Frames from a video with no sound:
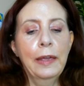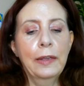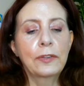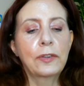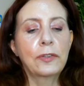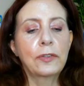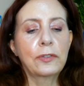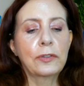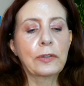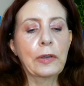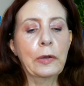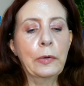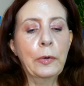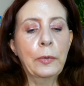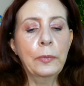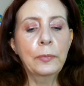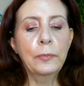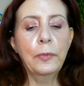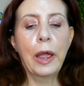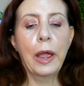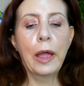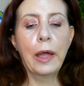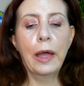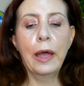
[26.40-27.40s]

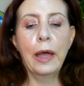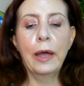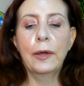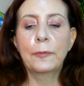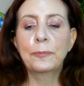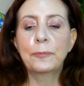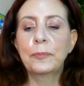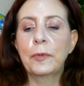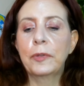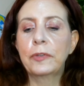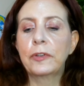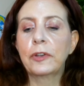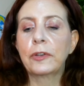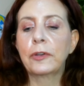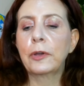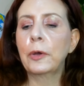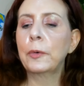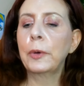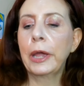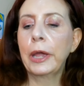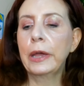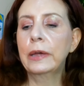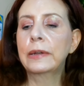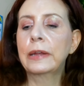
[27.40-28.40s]
So um, to
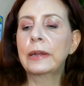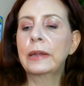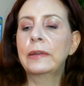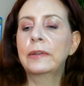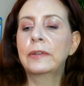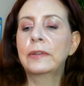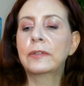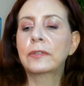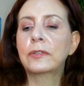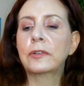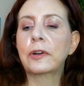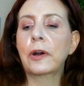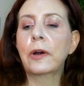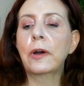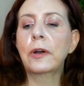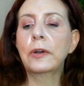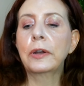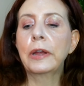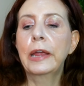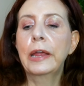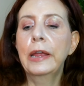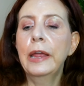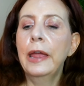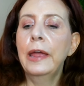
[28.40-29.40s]
go ahead and start,
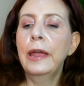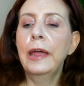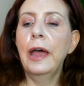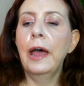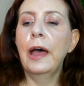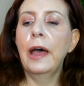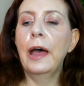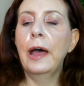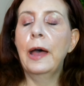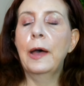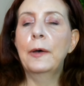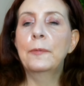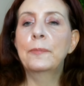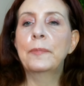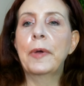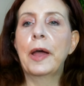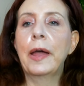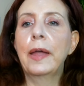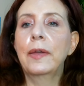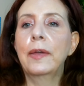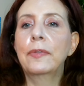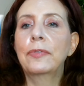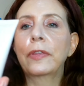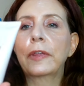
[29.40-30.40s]
um,
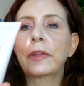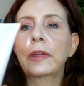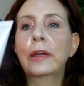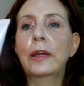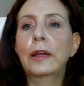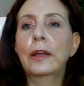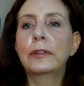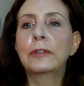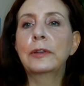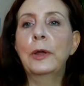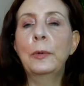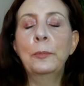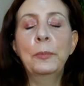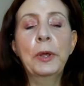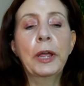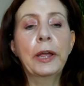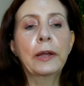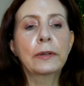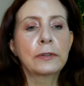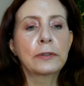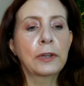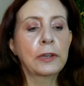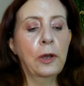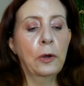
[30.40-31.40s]
I had the Lumi
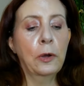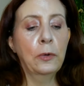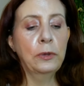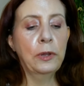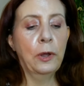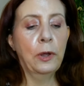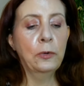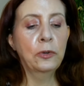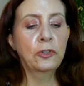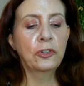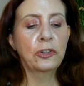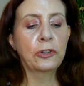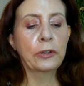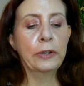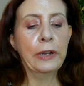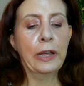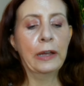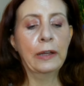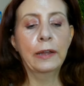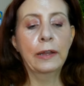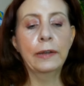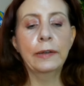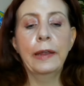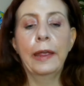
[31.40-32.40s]
Glow Lotion
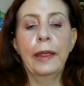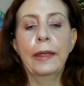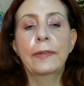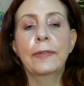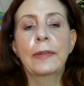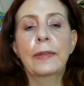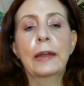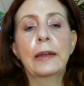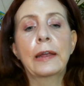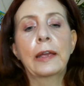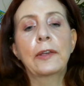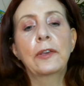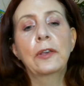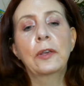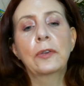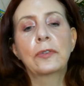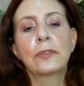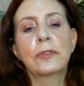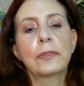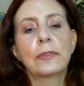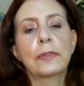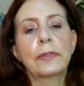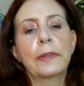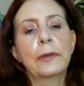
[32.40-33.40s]
on, and then I
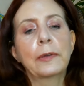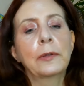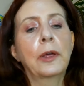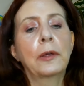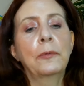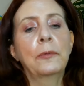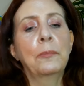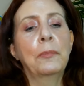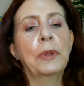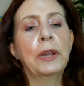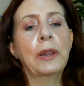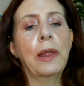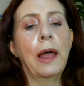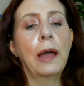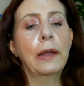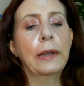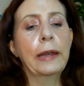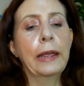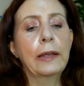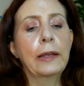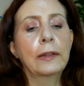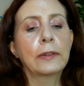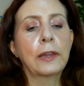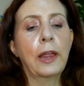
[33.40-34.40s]
used the
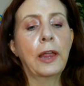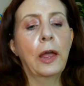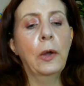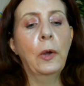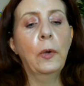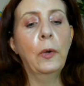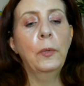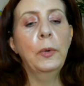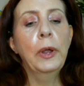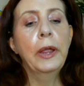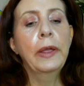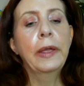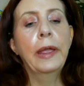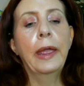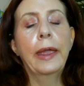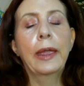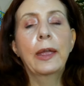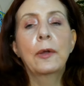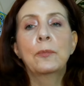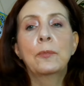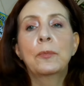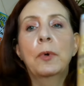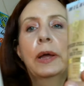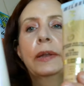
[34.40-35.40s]
Milani Glow
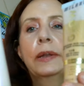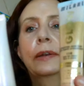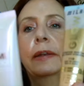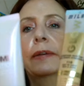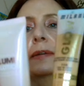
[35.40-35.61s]
in one